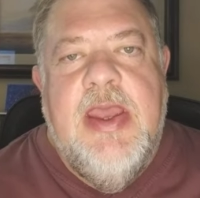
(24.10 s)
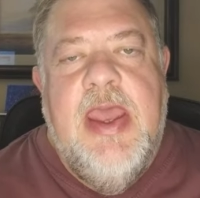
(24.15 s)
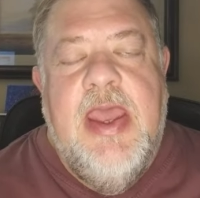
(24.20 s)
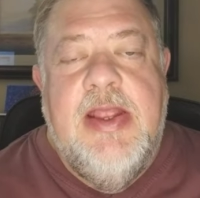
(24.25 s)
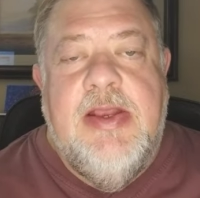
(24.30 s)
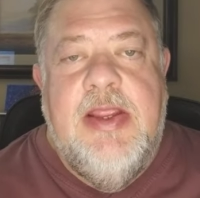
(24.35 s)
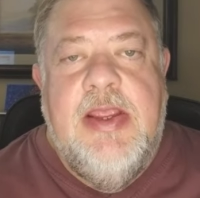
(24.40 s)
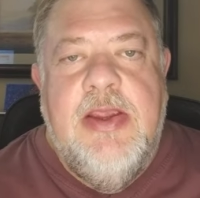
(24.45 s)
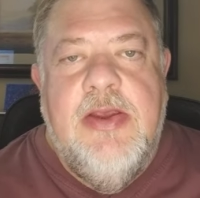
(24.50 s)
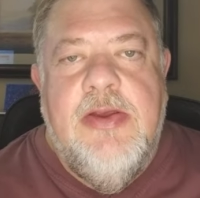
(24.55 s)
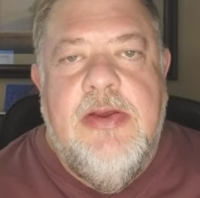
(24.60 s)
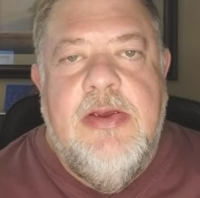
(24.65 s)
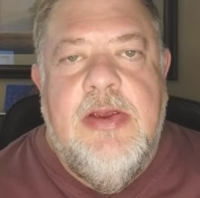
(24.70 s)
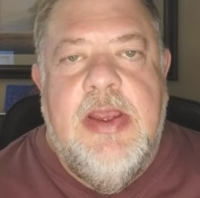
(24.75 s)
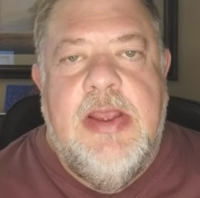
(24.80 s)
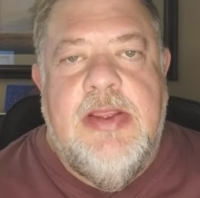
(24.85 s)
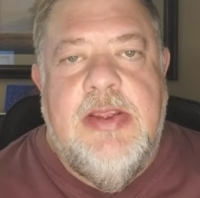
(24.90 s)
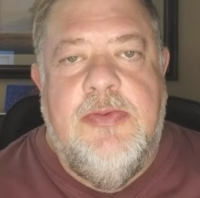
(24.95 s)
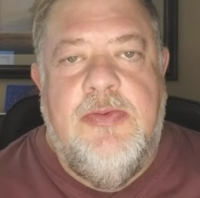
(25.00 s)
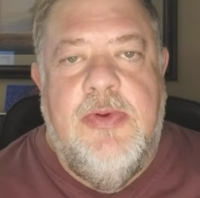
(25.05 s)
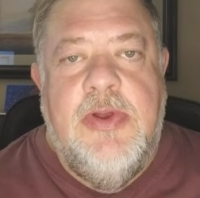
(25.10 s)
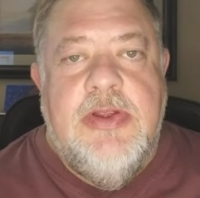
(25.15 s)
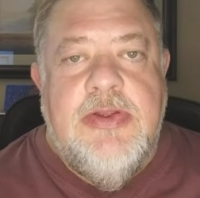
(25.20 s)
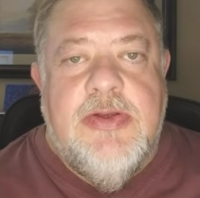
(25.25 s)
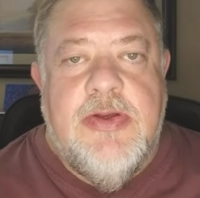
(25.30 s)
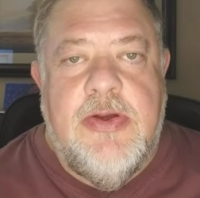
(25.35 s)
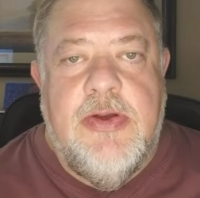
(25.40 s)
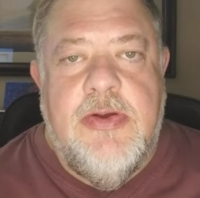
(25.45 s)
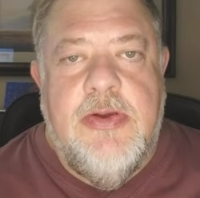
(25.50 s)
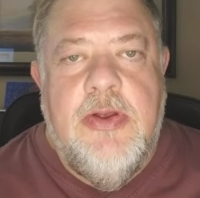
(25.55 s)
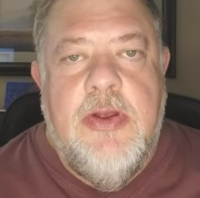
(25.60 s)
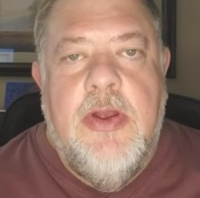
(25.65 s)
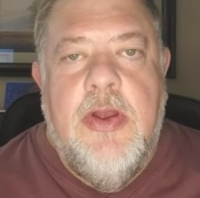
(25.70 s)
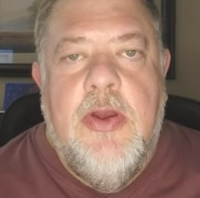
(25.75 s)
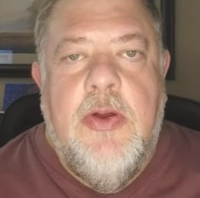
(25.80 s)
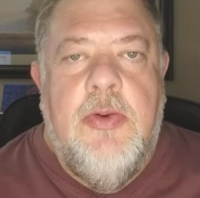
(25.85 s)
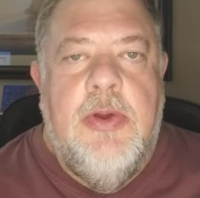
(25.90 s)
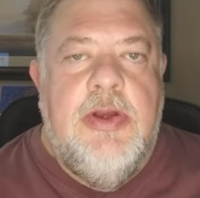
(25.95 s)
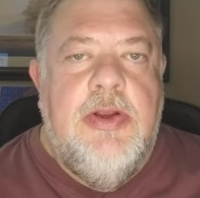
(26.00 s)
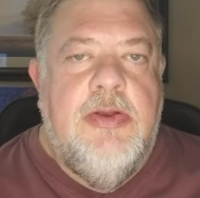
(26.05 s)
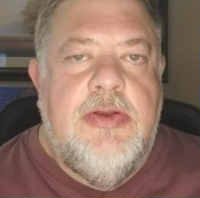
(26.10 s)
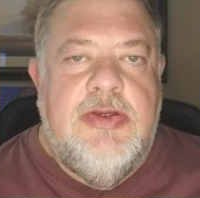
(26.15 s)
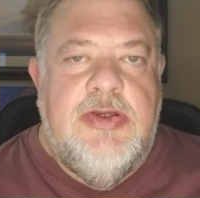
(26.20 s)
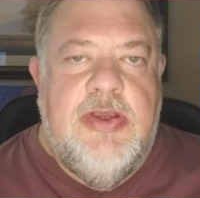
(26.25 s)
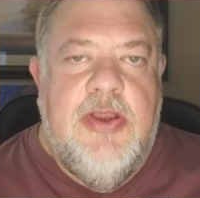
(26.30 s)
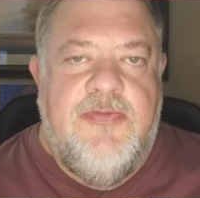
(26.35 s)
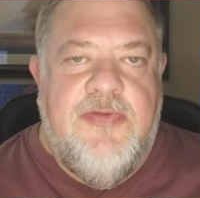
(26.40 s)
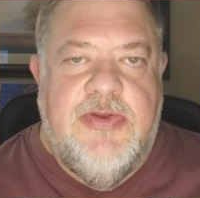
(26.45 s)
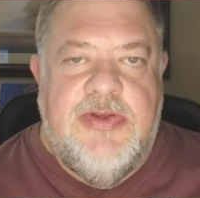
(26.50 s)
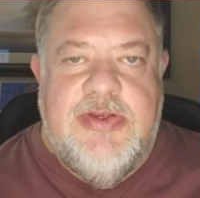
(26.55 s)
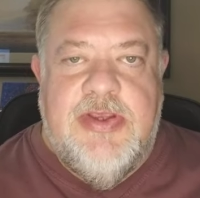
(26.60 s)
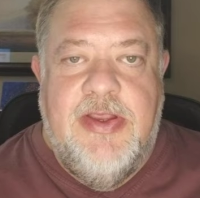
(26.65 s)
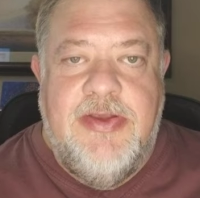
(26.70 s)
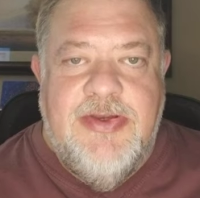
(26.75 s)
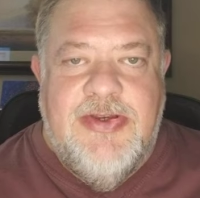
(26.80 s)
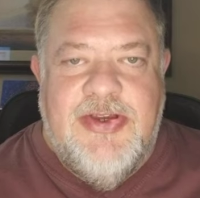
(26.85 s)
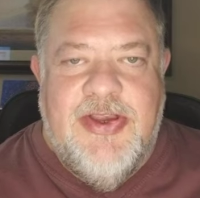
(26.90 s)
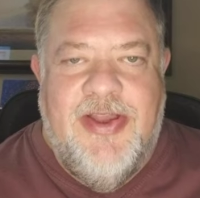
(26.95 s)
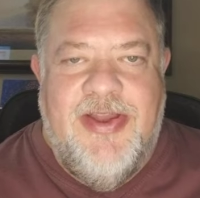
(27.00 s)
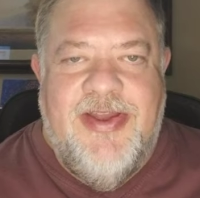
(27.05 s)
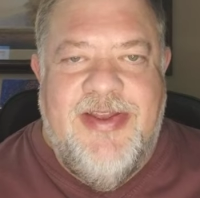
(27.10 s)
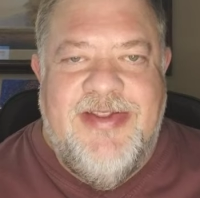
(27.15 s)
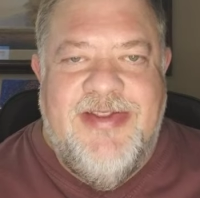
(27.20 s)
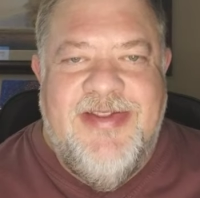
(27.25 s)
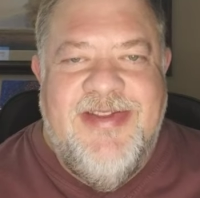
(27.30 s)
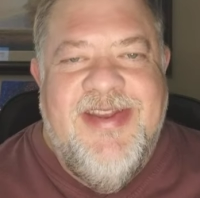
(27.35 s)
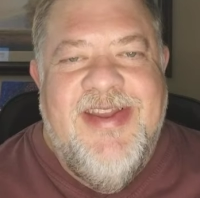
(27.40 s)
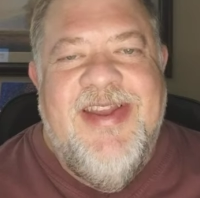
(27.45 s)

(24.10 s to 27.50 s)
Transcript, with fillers: And here in the winter, we don't shovel sunshine.